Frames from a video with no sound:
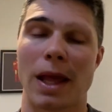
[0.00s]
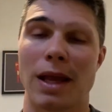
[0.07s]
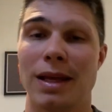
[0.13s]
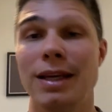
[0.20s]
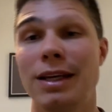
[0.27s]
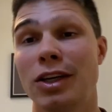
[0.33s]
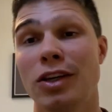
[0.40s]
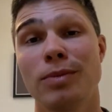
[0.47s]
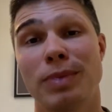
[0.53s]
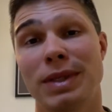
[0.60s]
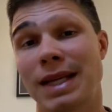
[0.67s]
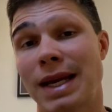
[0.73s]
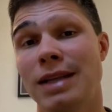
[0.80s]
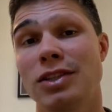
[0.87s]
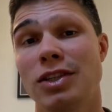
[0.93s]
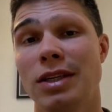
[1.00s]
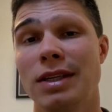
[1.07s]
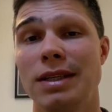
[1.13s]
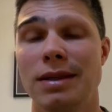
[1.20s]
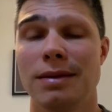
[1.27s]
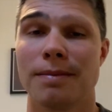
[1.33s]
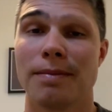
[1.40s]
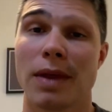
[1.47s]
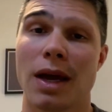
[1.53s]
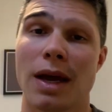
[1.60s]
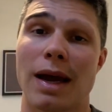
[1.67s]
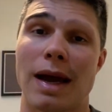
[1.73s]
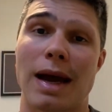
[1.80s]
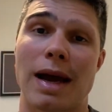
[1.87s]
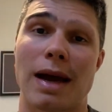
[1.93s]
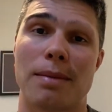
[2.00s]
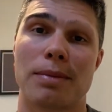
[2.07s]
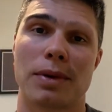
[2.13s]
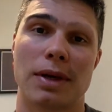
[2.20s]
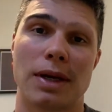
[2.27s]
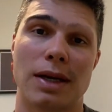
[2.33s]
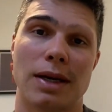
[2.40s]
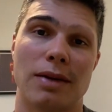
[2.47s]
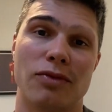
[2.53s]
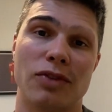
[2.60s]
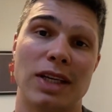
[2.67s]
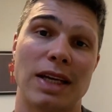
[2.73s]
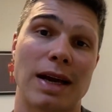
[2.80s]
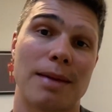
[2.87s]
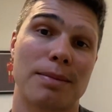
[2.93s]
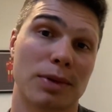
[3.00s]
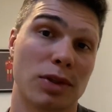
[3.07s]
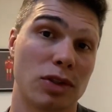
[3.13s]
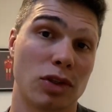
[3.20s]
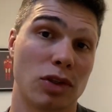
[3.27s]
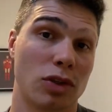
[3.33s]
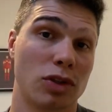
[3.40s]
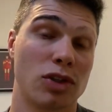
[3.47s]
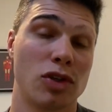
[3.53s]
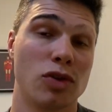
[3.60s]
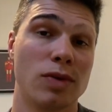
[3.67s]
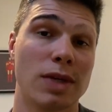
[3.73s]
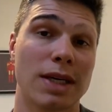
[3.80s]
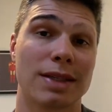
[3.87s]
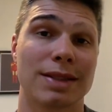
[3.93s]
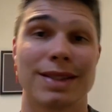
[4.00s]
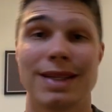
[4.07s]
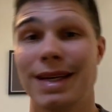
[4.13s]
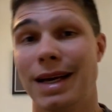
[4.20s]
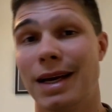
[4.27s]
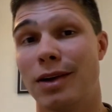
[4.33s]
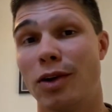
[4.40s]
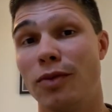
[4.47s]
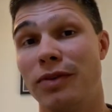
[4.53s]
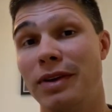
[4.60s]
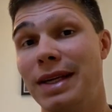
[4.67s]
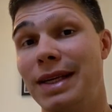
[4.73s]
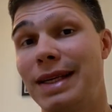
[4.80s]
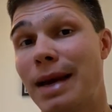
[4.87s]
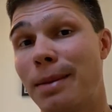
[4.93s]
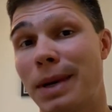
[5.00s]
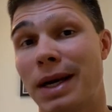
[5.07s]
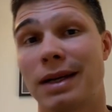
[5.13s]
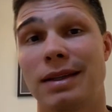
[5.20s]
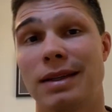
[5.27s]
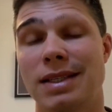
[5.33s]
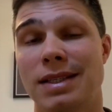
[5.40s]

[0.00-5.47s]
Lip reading: He could potentially have rehab sooner and hopefully get back at the